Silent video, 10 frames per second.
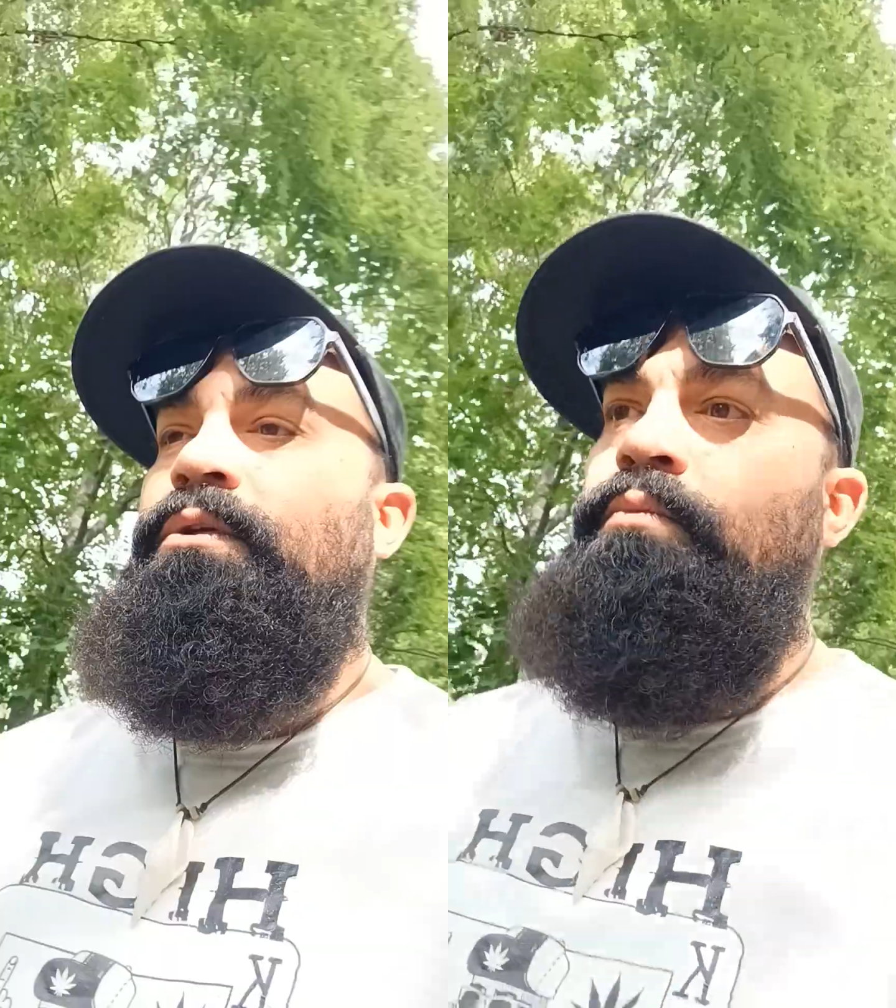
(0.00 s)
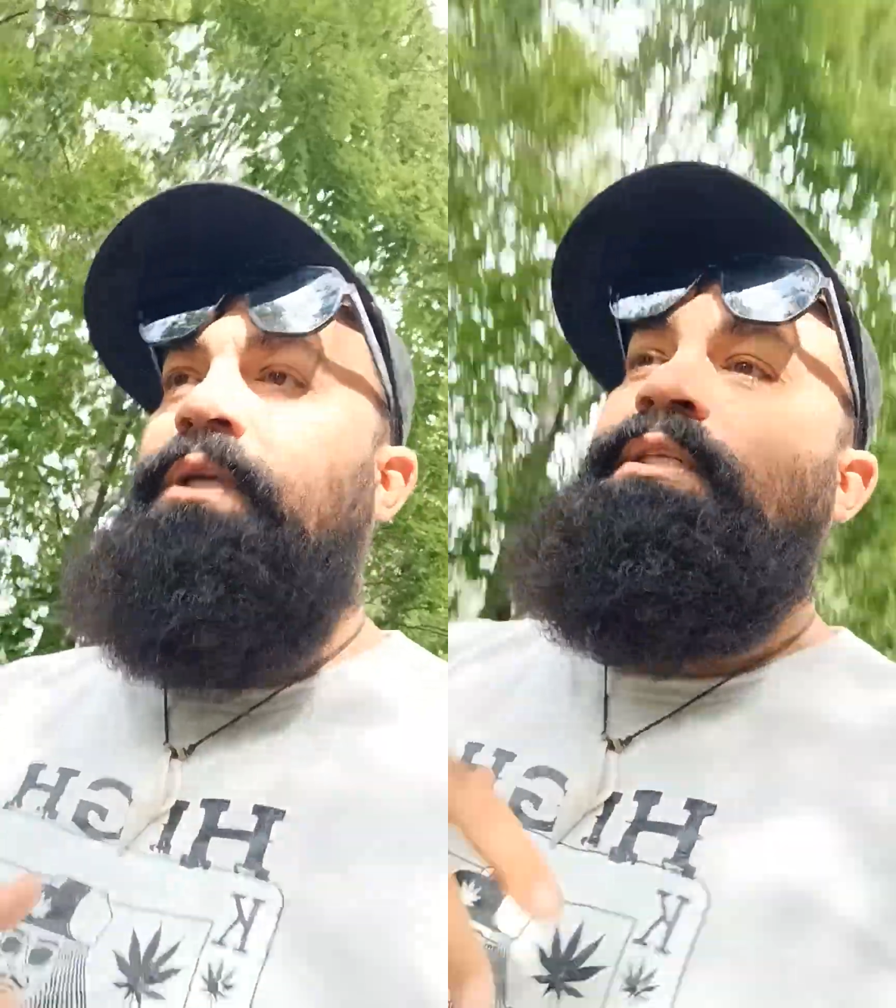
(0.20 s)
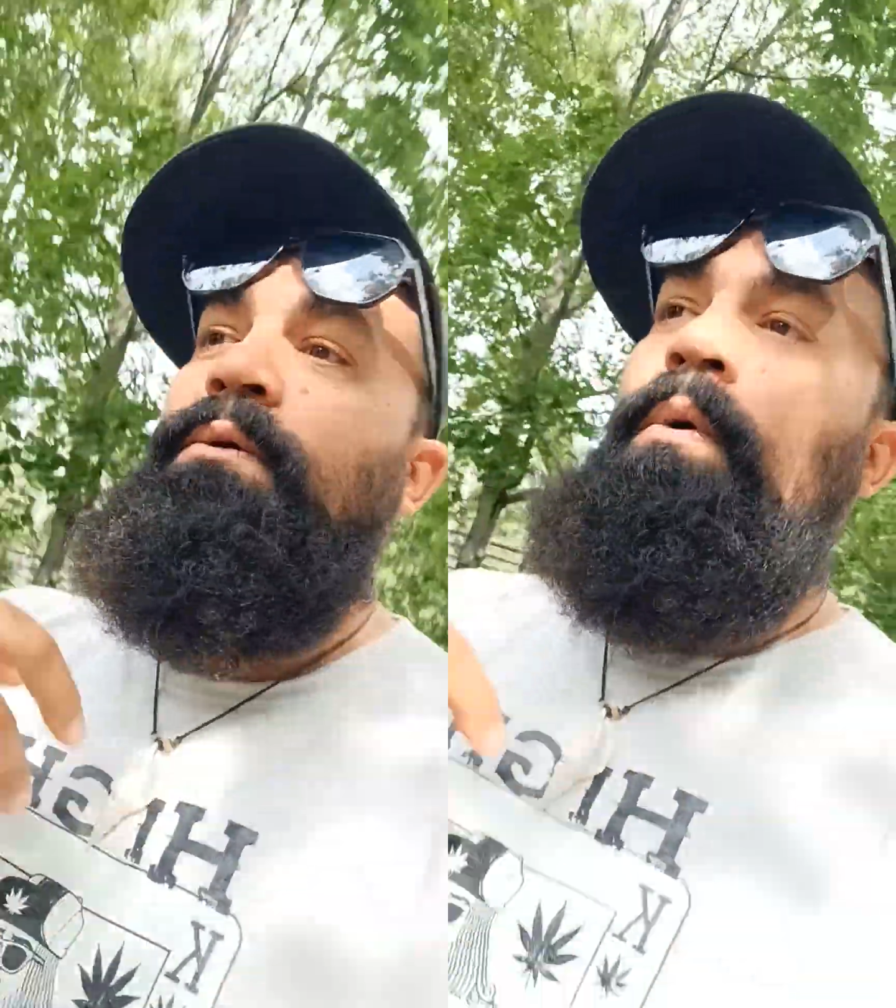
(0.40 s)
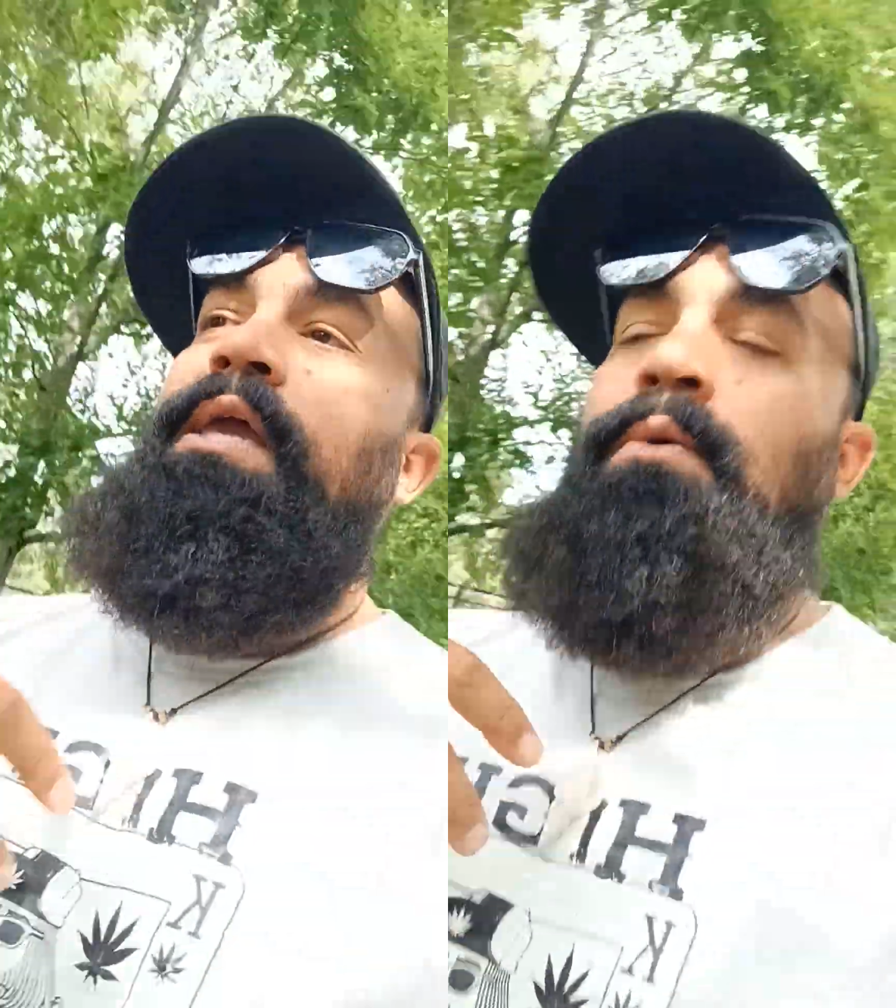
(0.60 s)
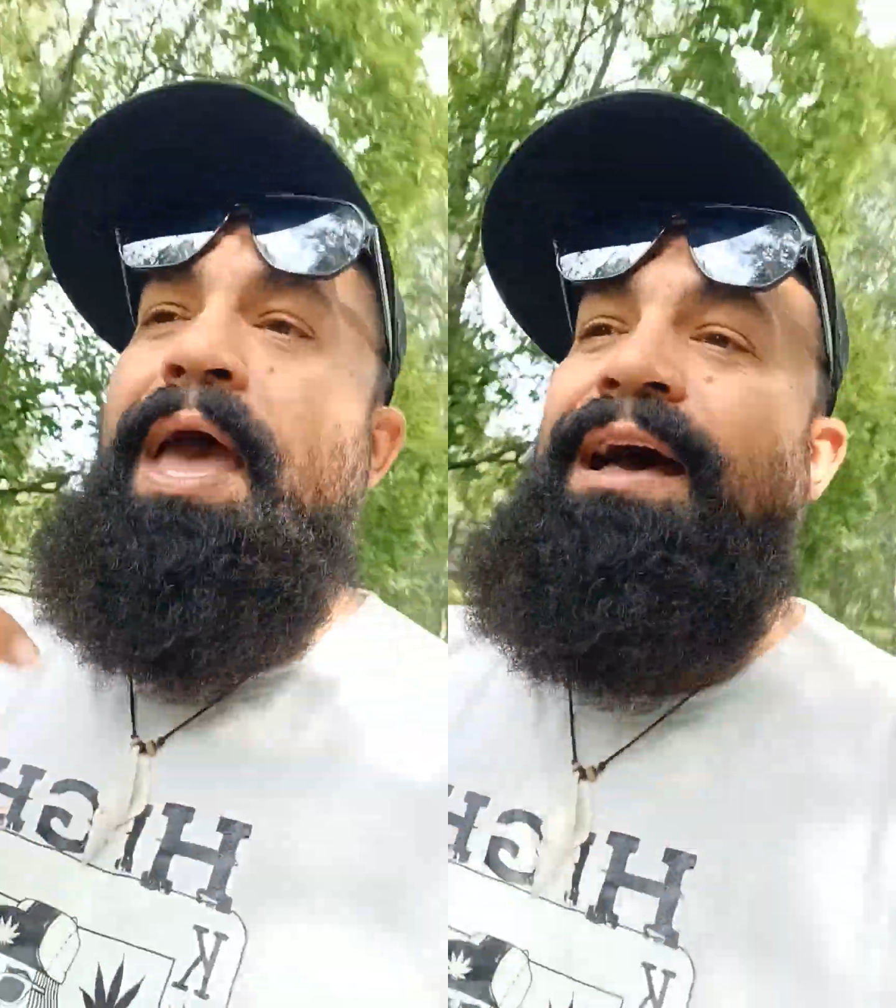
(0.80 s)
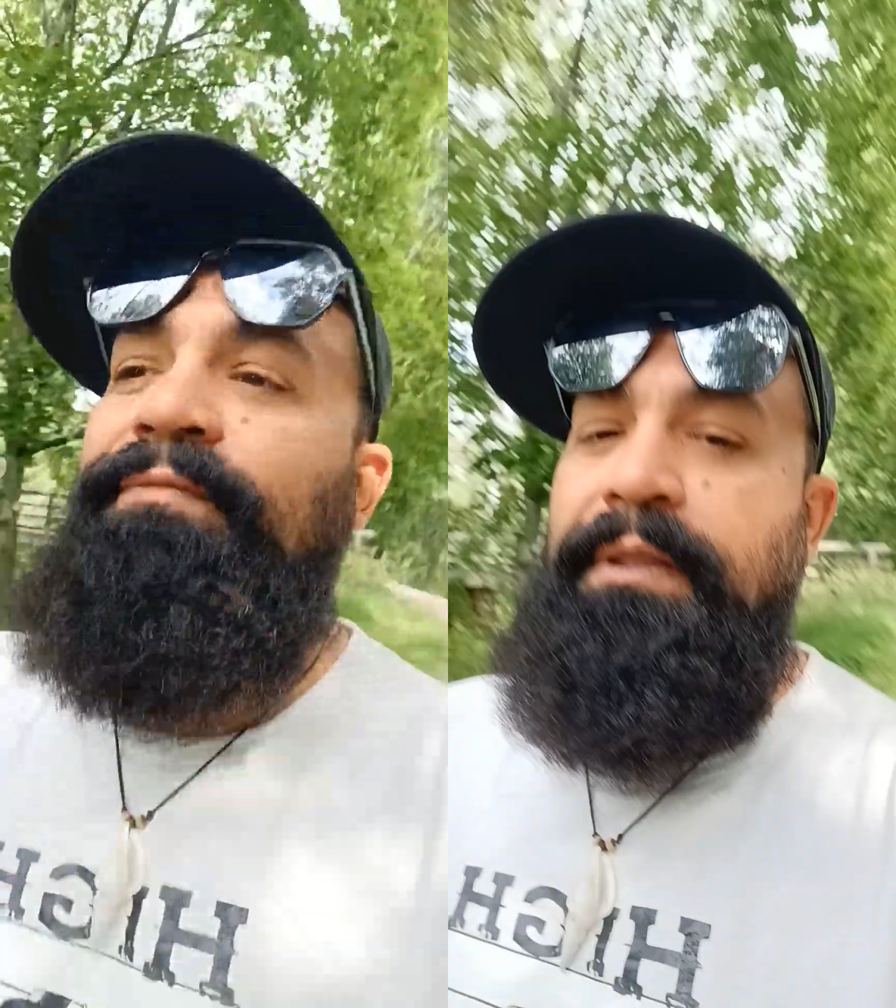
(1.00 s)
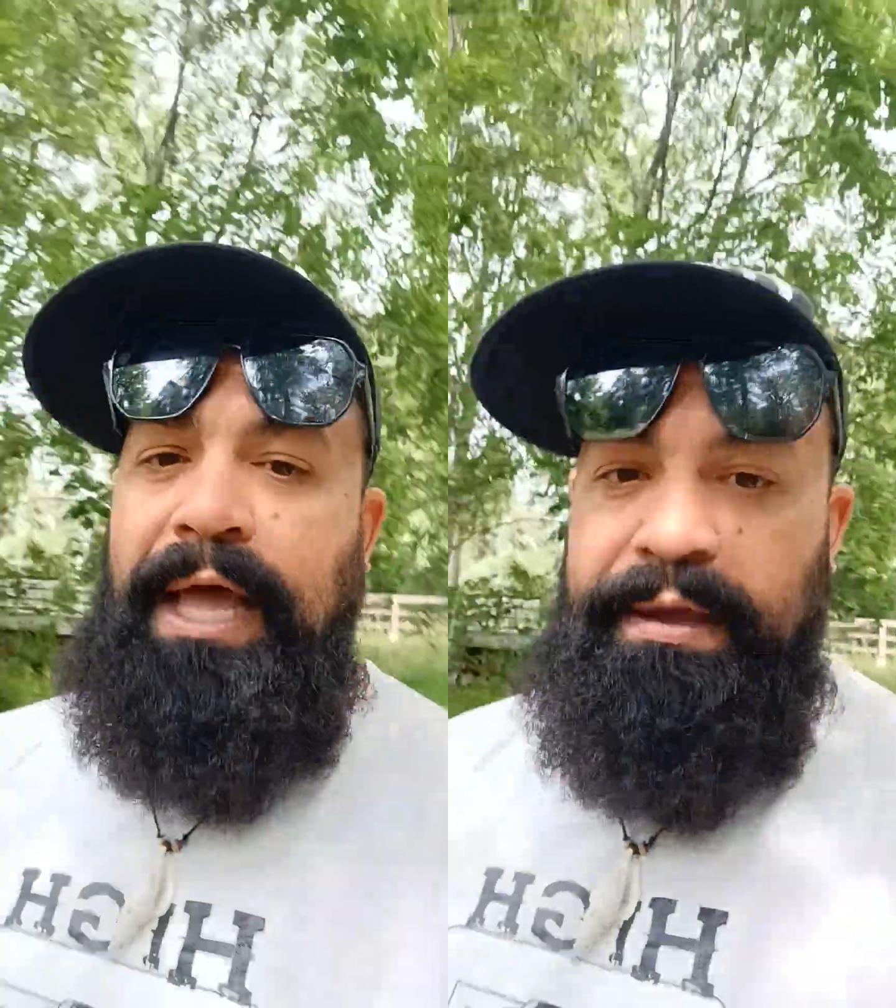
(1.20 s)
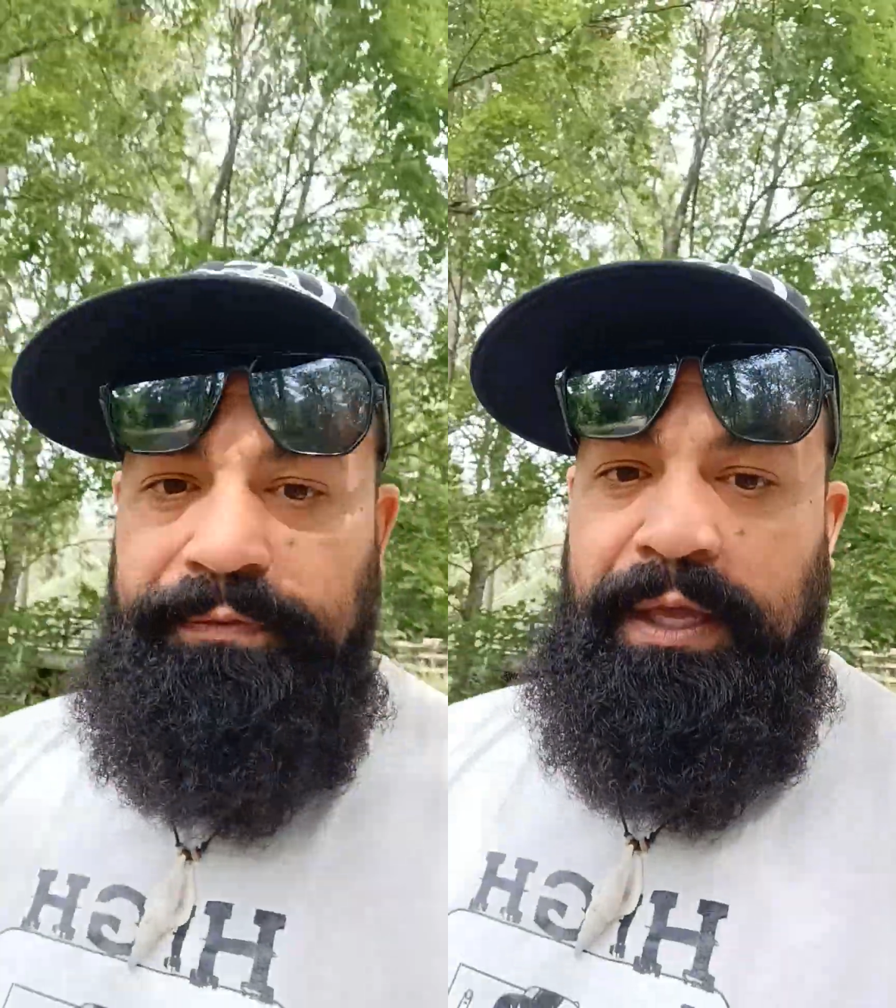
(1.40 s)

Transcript: reason why you have a life.